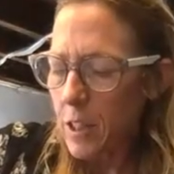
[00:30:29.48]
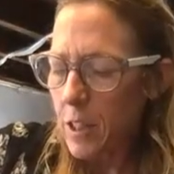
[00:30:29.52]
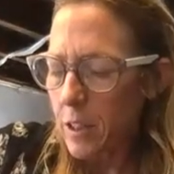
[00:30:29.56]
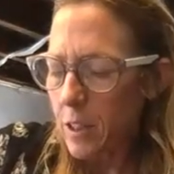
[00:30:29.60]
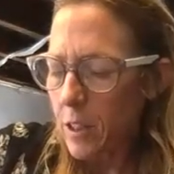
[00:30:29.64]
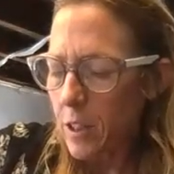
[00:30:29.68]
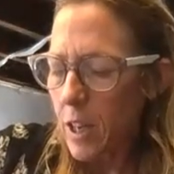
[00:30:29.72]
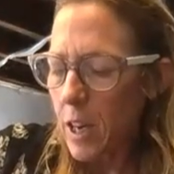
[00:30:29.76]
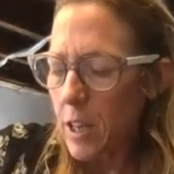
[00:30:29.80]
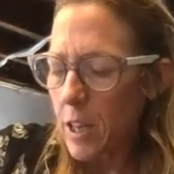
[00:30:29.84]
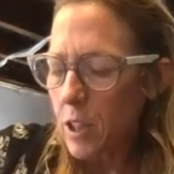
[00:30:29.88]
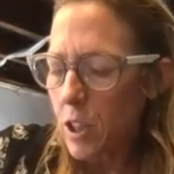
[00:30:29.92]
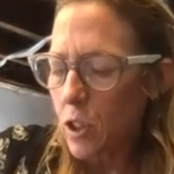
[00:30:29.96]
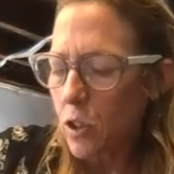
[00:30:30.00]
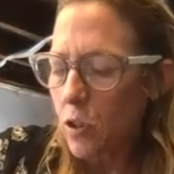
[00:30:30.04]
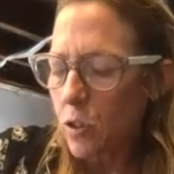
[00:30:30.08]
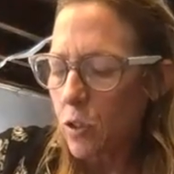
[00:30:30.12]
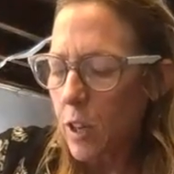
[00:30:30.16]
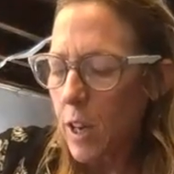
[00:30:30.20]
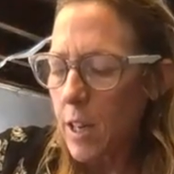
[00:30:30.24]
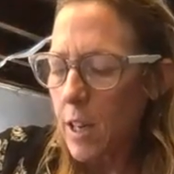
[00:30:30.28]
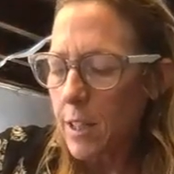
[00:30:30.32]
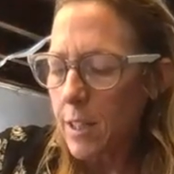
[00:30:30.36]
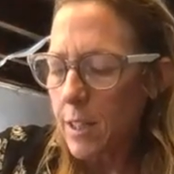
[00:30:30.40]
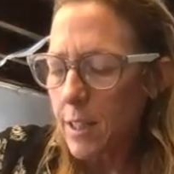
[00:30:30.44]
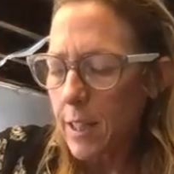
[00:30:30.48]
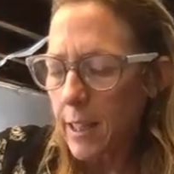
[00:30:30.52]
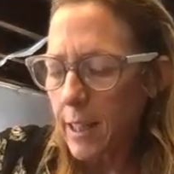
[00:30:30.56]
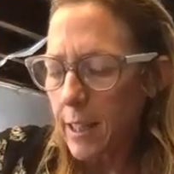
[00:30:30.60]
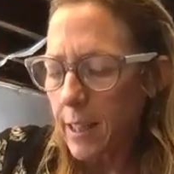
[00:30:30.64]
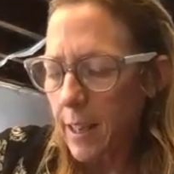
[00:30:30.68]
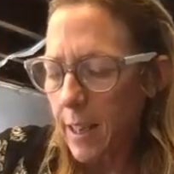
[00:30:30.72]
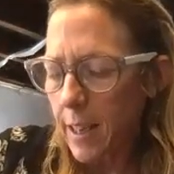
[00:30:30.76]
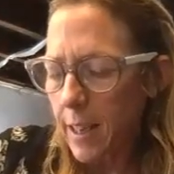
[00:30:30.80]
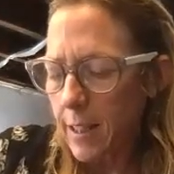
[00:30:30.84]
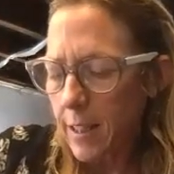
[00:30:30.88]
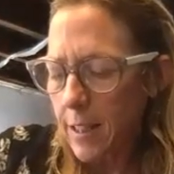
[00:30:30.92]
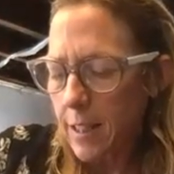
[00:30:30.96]
it's
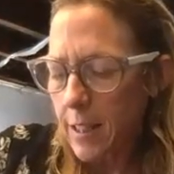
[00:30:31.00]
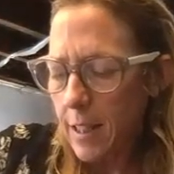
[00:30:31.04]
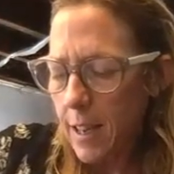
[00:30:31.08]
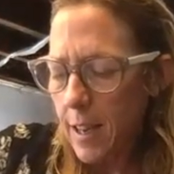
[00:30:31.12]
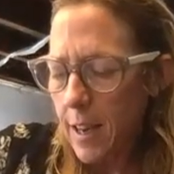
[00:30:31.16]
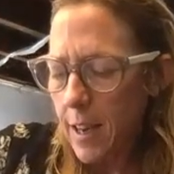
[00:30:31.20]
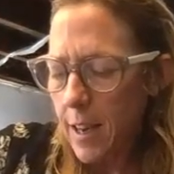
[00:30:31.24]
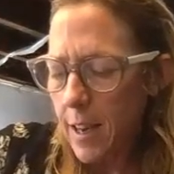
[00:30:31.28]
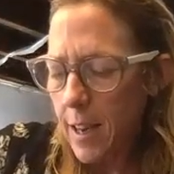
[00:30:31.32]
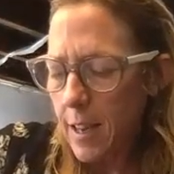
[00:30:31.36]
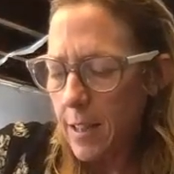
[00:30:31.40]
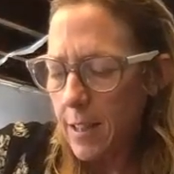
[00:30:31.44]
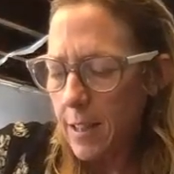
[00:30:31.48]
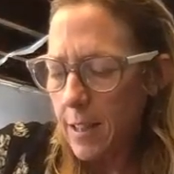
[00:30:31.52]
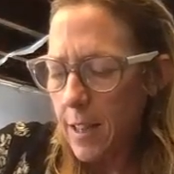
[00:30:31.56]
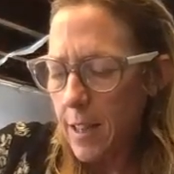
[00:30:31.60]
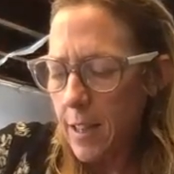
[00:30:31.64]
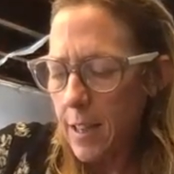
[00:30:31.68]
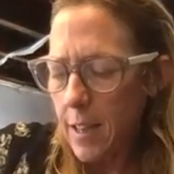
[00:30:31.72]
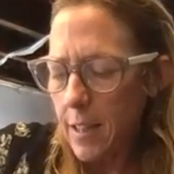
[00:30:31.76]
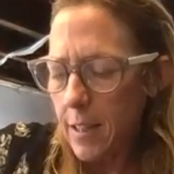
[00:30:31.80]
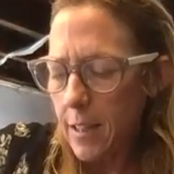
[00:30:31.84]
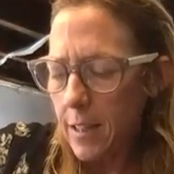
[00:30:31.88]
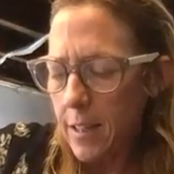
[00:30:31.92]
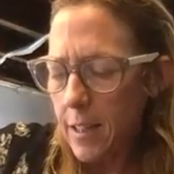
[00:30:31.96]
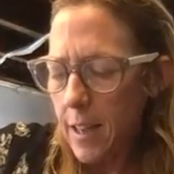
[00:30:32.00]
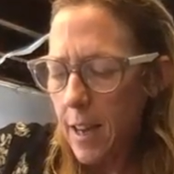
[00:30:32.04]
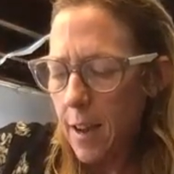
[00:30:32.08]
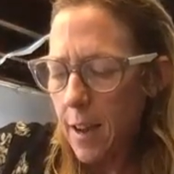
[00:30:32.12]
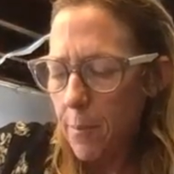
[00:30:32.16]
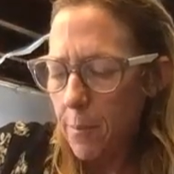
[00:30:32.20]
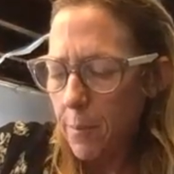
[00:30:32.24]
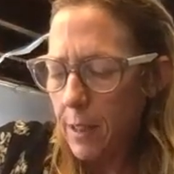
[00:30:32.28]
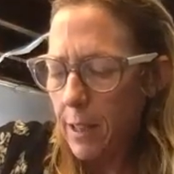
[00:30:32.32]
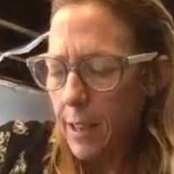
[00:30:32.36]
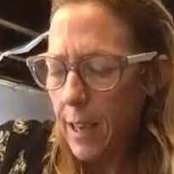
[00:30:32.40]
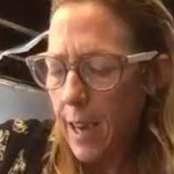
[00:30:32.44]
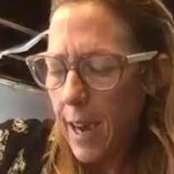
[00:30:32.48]
in its
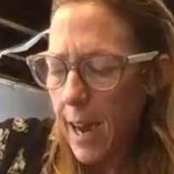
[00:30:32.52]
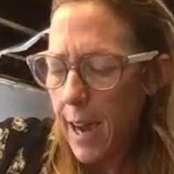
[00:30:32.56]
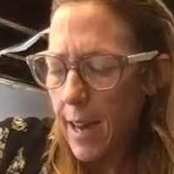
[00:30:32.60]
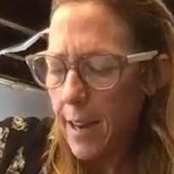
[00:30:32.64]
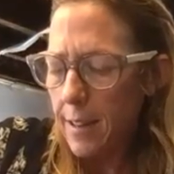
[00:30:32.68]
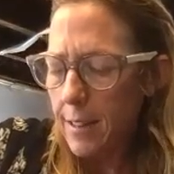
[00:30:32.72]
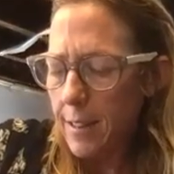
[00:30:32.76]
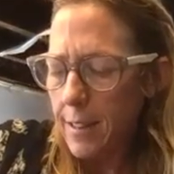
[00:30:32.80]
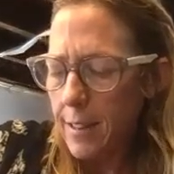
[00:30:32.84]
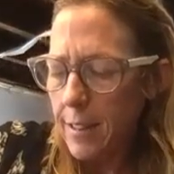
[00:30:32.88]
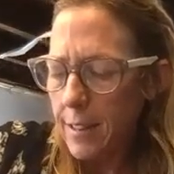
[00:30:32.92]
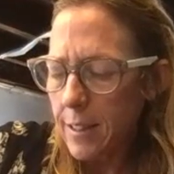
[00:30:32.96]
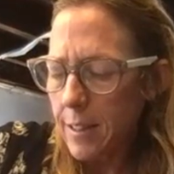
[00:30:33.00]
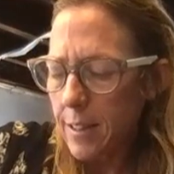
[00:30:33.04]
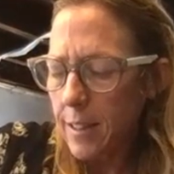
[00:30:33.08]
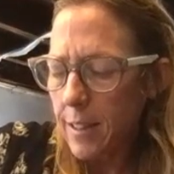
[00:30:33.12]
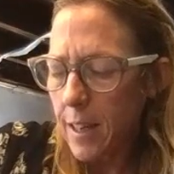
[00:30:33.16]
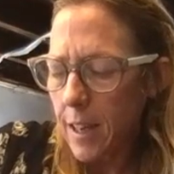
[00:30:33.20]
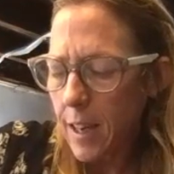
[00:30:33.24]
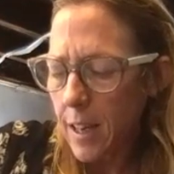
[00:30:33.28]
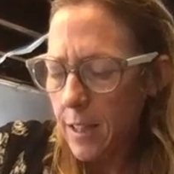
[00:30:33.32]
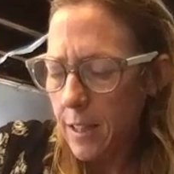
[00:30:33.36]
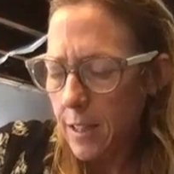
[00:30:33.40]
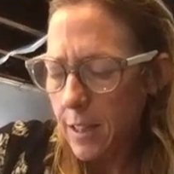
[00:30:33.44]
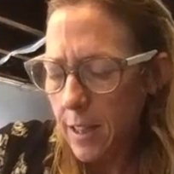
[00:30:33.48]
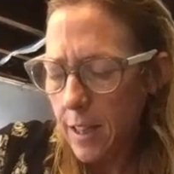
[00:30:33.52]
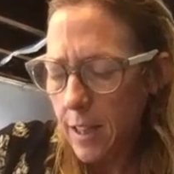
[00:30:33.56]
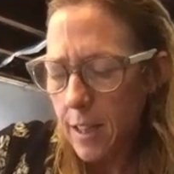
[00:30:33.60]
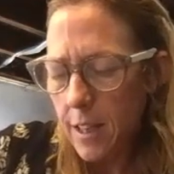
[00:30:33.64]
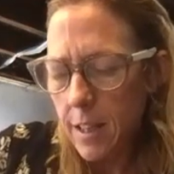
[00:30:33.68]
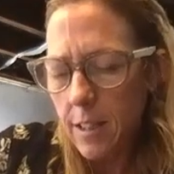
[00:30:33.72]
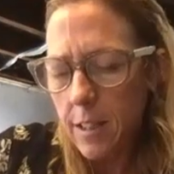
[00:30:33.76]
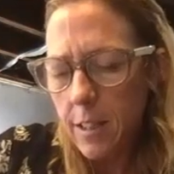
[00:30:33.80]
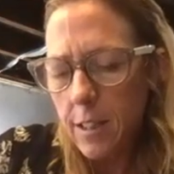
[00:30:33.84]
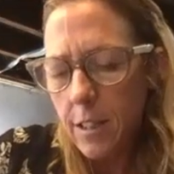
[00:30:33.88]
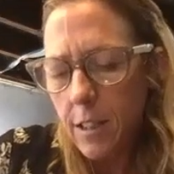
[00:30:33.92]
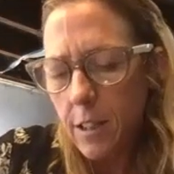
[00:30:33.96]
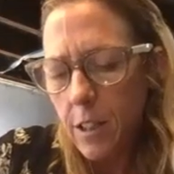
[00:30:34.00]
catalyst. It's in
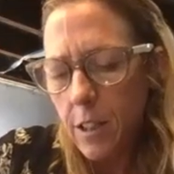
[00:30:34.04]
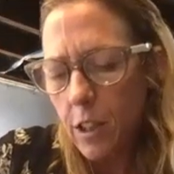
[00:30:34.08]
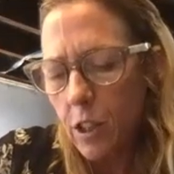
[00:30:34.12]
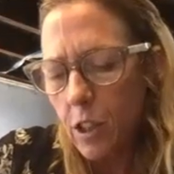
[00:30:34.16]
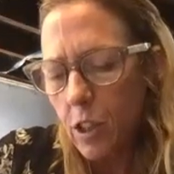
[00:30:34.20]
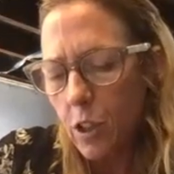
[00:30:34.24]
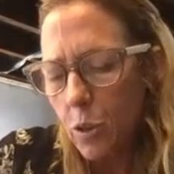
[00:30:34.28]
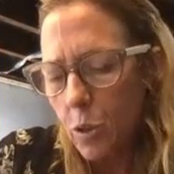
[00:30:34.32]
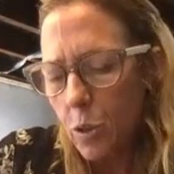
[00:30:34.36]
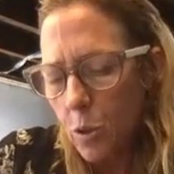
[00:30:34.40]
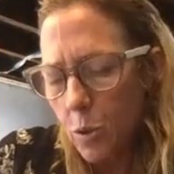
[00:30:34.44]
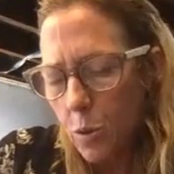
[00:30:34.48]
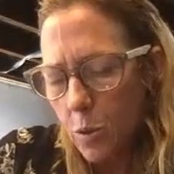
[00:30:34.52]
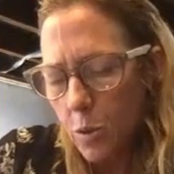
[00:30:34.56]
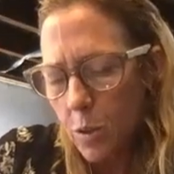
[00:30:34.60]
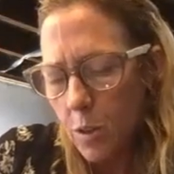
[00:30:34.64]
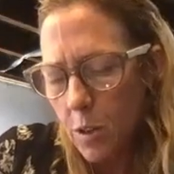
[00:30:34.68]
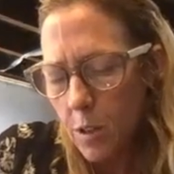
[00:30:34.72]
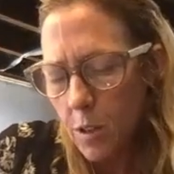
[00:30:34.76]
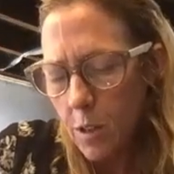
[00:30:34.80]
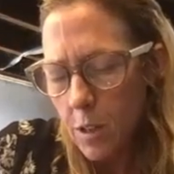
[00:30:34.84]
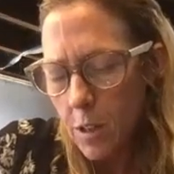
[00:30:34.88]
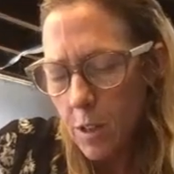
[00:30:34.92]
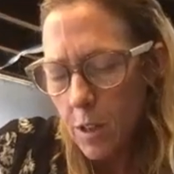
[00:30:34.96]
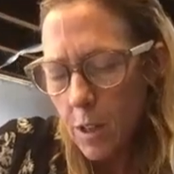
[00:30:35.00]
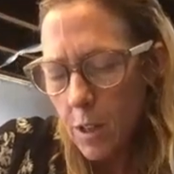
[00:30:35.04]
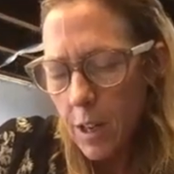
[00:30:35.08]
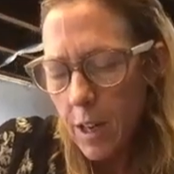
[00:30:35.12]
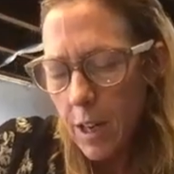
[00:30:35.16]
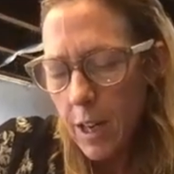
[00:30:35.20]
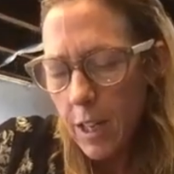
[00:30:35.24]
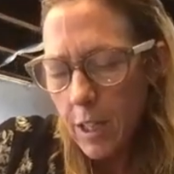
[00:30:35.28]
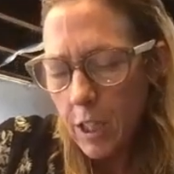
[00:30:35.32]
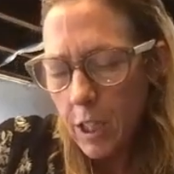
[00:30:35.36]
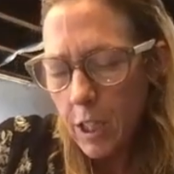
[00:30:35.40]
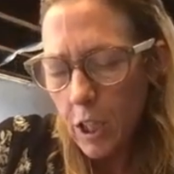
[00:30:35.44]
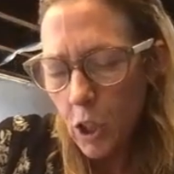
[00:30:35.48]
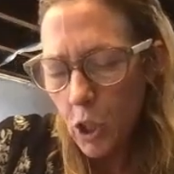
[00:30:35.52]
its cocoon.
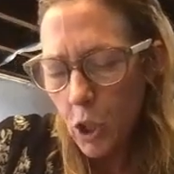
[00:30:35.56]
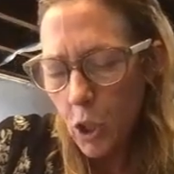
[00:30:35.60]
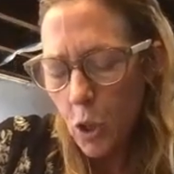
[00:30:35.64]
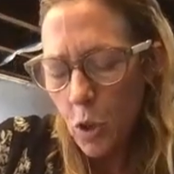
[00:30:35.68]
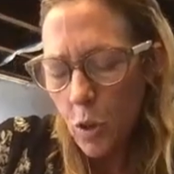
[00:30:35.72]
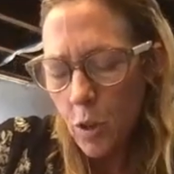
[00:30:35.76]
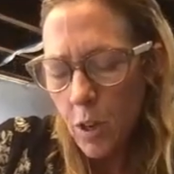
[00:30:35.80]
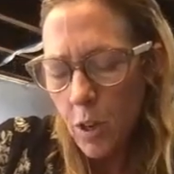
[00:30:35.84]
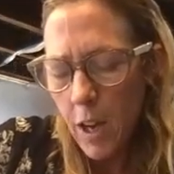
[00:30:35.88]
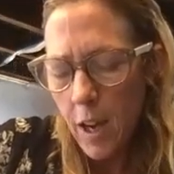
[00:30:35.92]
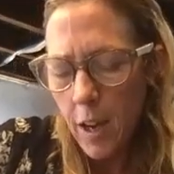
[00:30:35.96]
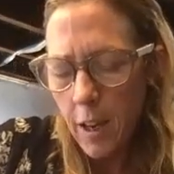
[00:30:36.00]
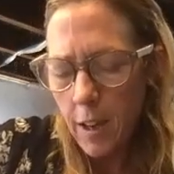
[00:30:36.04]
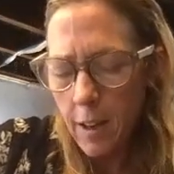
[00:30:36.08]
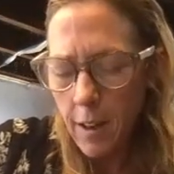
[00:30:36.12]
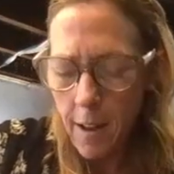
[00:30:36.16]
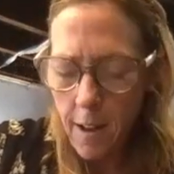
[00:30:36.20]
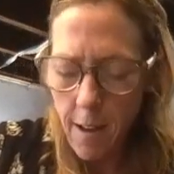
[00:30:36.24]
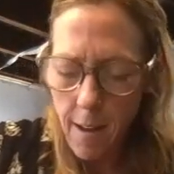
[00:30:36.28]
It's cocooning.